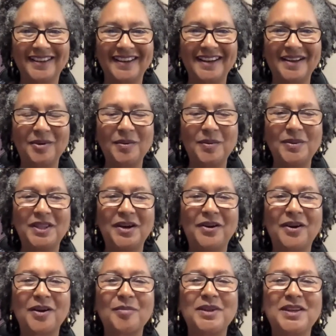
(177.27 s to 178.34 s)
And what would the
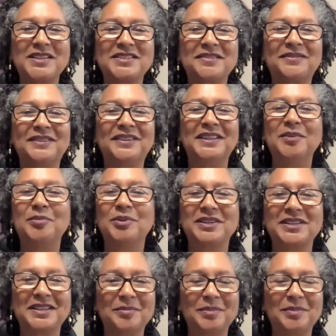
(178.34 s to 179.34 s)
harmonies of liberty